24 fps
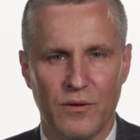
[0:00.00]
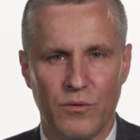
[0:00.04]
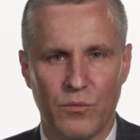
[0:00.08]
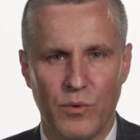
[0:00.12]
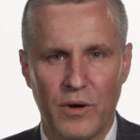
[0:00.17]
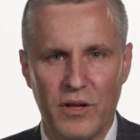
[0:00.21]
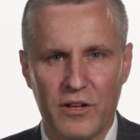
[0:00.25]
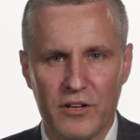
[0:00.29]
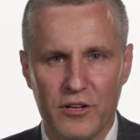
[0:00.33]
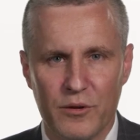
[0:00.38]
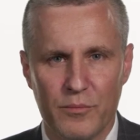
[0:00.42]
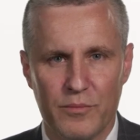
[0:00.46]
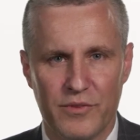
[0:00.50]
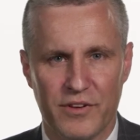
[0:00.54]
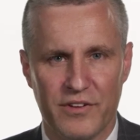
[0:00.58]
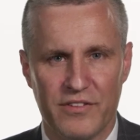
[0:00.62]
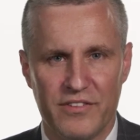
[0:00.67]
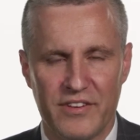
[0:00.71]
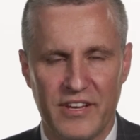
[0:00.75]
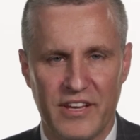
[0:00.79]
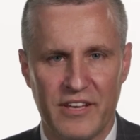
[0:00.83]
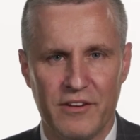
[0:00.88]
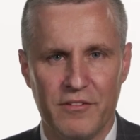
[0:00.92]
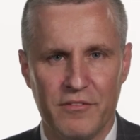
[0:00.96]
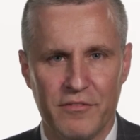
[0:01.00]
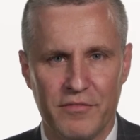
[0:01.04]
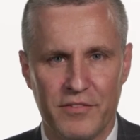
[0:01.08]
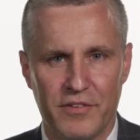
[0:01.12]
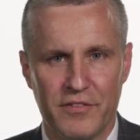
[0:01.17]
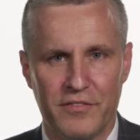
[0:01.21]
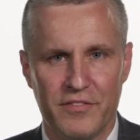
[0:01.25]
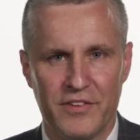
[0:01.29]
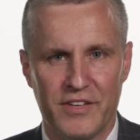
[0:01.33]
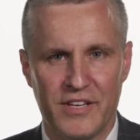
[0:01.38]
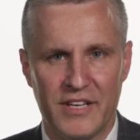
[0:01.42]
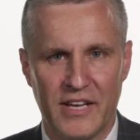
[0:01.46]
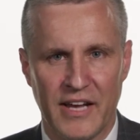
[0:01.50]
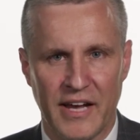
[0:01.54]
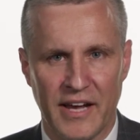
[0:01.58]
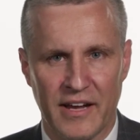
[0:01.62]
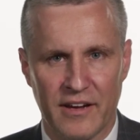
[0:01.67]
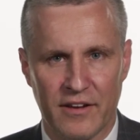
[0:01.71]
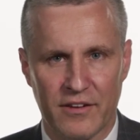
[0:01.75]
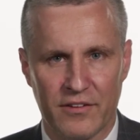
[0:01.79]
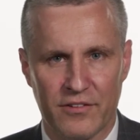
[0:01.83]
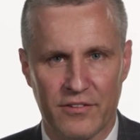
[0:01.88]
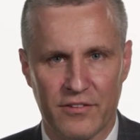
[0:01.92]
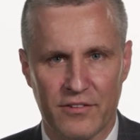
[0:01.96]
Welcome to
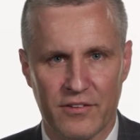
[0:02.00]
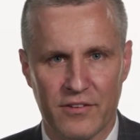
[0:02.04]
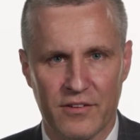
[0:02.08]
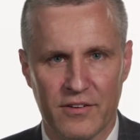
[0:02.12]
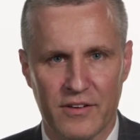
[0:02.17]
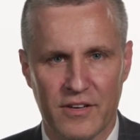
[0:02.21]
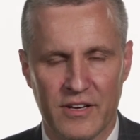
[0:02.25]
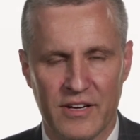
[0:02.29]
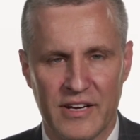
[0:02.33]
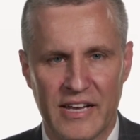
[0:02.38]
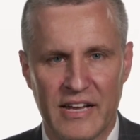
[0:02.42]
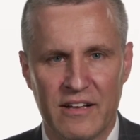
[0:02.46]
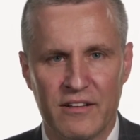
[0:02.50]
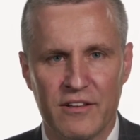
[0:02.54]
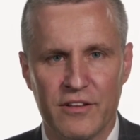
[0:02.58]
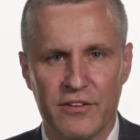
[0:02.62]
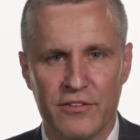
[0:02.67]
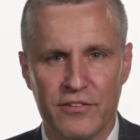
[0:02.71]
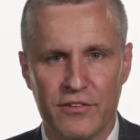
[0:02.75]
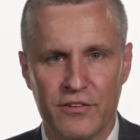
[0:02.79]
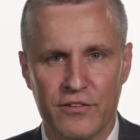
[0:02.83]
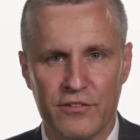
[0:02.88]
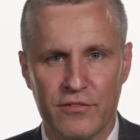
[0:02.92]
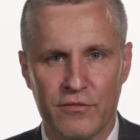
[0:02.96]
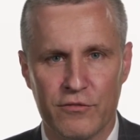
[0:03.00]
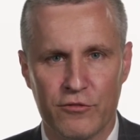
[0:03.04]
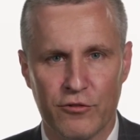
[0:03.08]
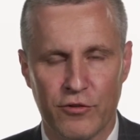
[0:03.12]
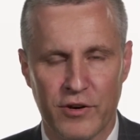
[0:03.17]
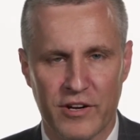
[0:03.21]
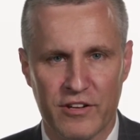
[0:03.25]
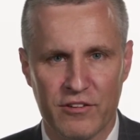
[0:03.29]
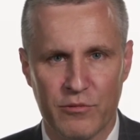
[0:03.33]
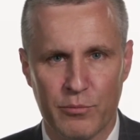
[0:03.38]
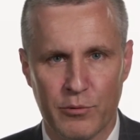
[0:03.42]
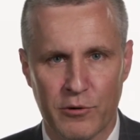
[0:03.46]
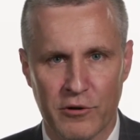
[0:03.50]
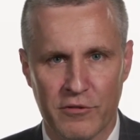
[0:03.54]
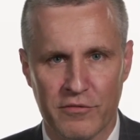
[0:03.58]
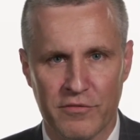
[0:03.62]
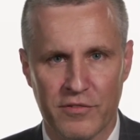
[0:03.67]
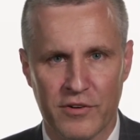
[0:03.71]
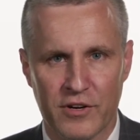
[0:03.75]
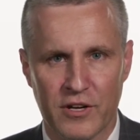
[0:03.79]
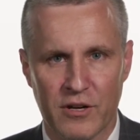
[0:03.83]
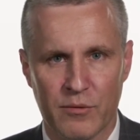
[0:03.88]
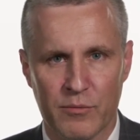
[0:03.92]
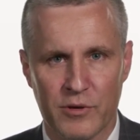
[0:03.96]
1050X, Analysis of Transport
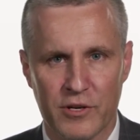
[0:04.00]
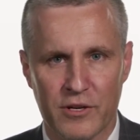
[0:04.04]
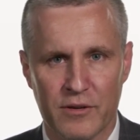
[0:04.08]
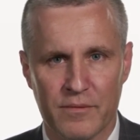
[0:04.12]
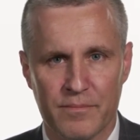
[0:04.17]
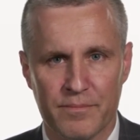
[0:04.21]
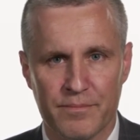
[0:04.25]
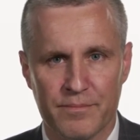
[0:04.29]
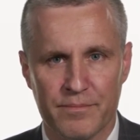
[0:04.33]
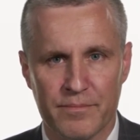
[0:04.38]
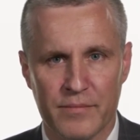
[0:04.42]
Phenomena,